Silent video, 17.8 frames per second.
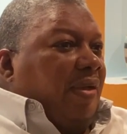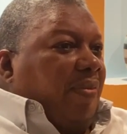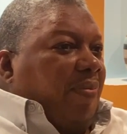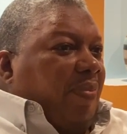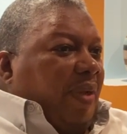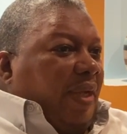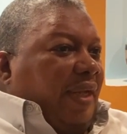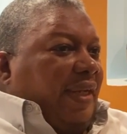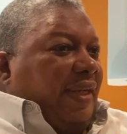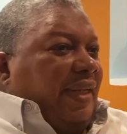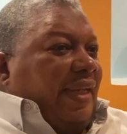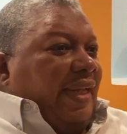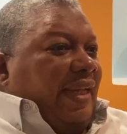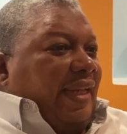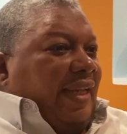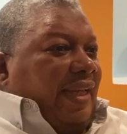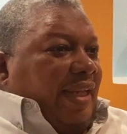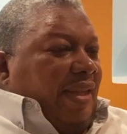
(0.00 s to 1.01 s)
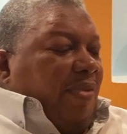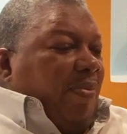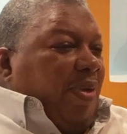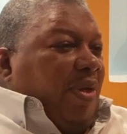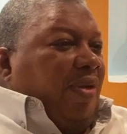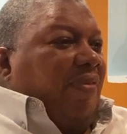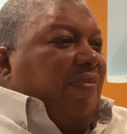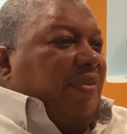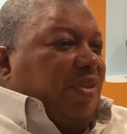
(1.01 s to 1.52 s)
But in the
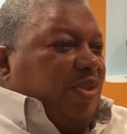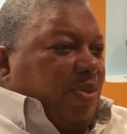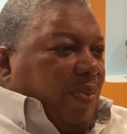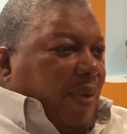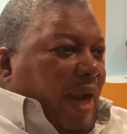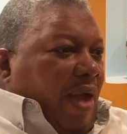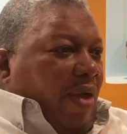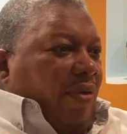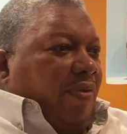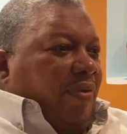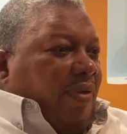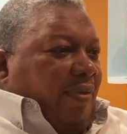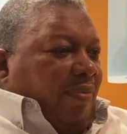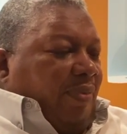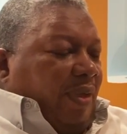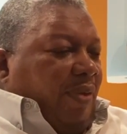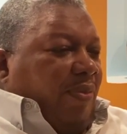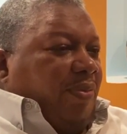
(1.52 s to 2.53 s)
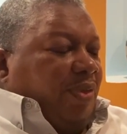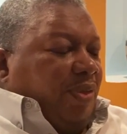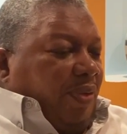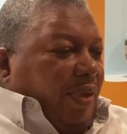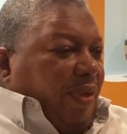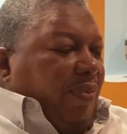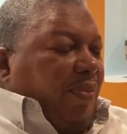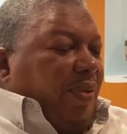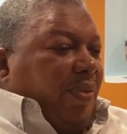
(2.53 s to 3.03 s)
middle of his route, well,
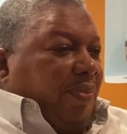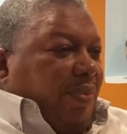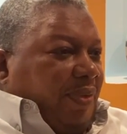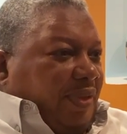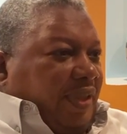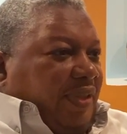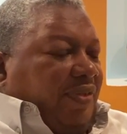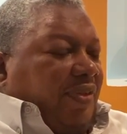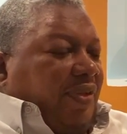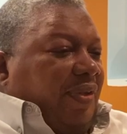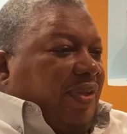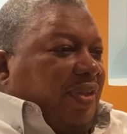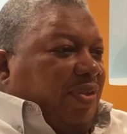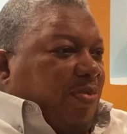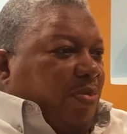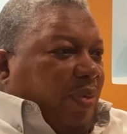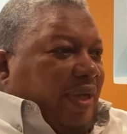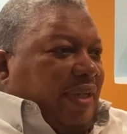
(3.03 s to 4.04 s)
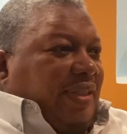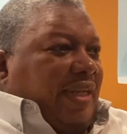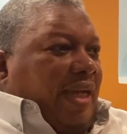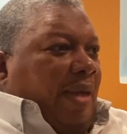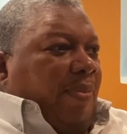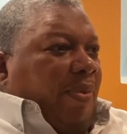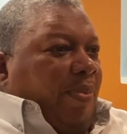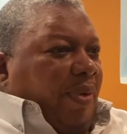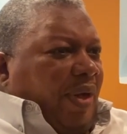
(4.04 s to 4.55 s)
during what was considered his break
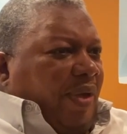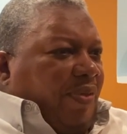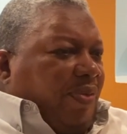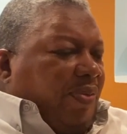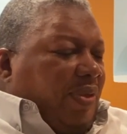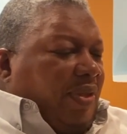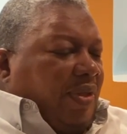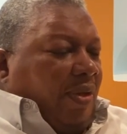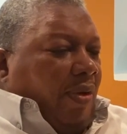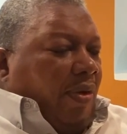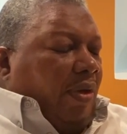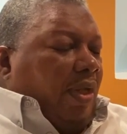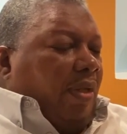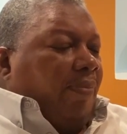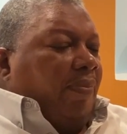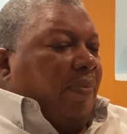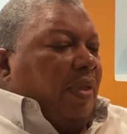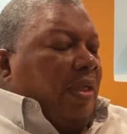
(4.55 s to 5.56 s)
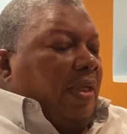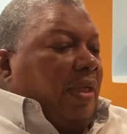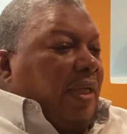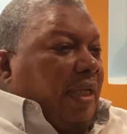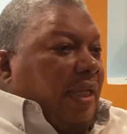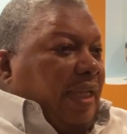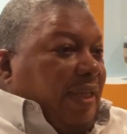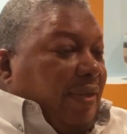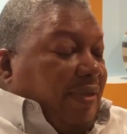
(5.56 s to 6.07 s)
time around 3:30,
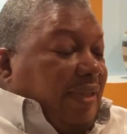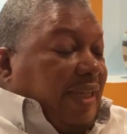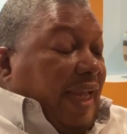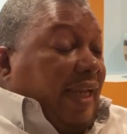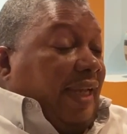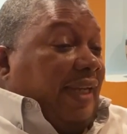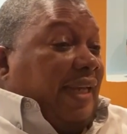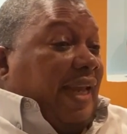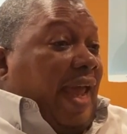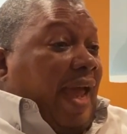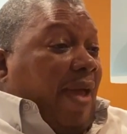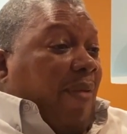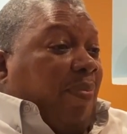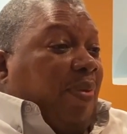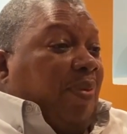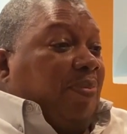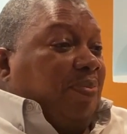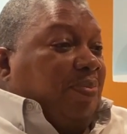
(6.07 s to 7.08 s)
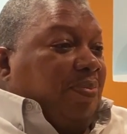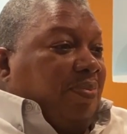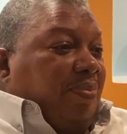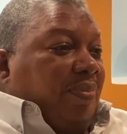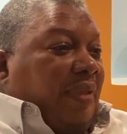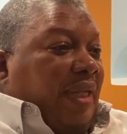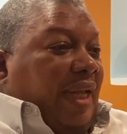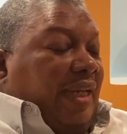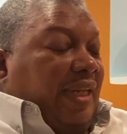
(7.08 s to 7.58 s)
he'd take a nap,
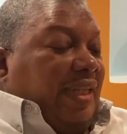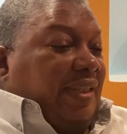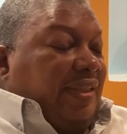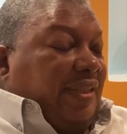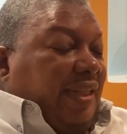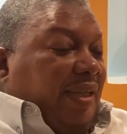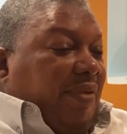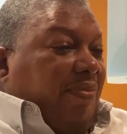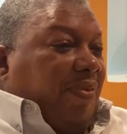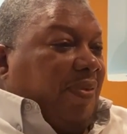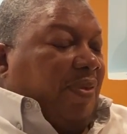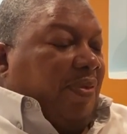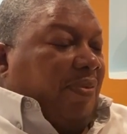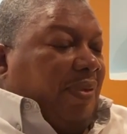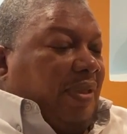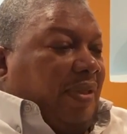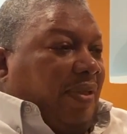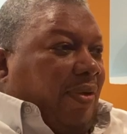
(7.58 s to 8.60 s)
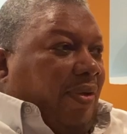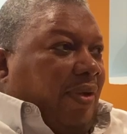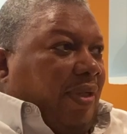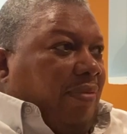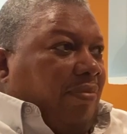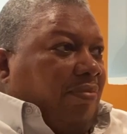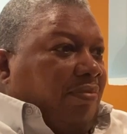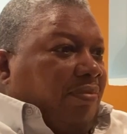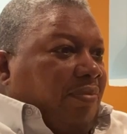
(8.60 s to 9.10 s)
and he'd sleep from 3:30
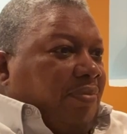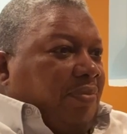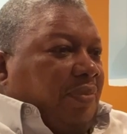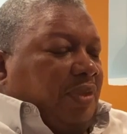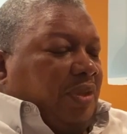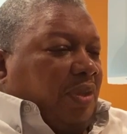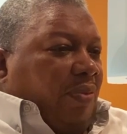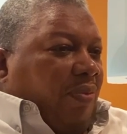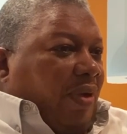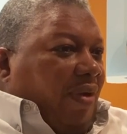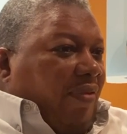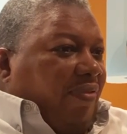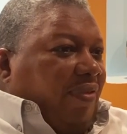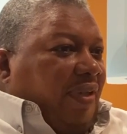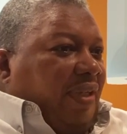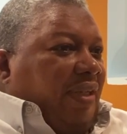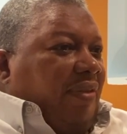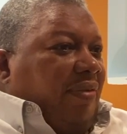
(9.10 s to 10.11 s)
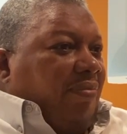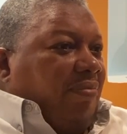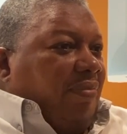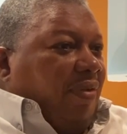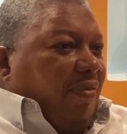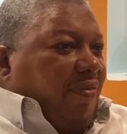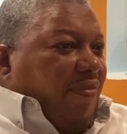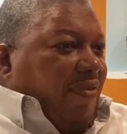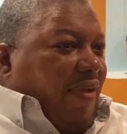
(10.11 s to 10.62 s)
to roughly
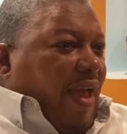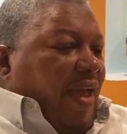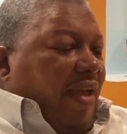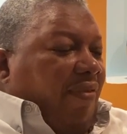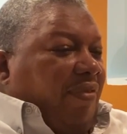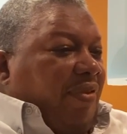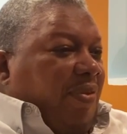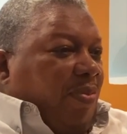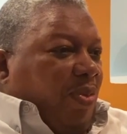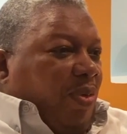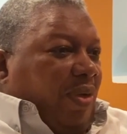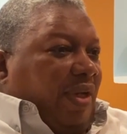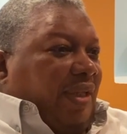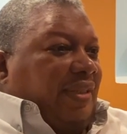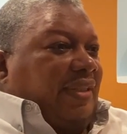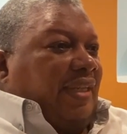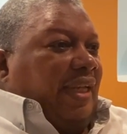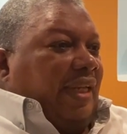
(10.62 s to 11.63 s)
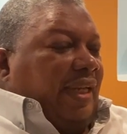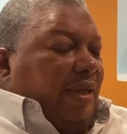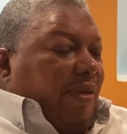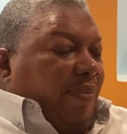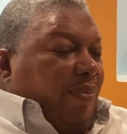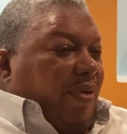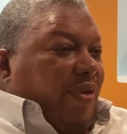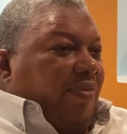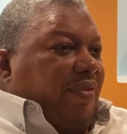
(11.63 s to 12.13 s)
5 in the morning, taking up
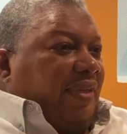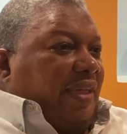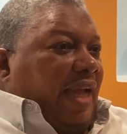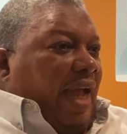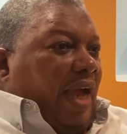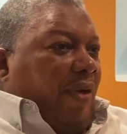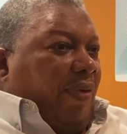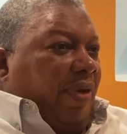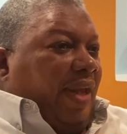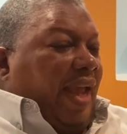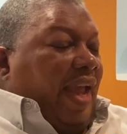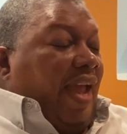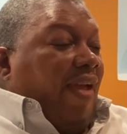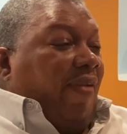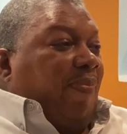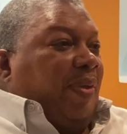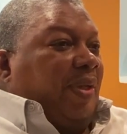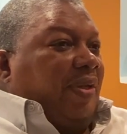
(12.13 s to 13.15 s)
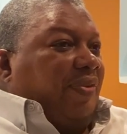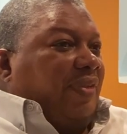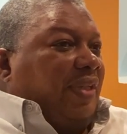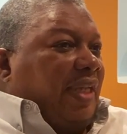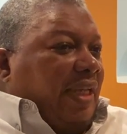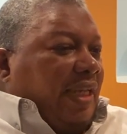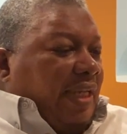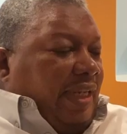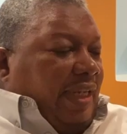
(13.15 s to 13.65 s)
roughly an hour and a half, because
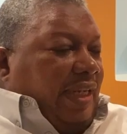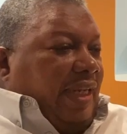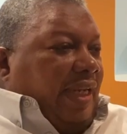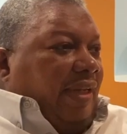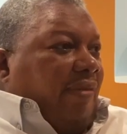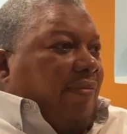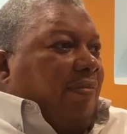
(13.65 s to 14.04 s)
he had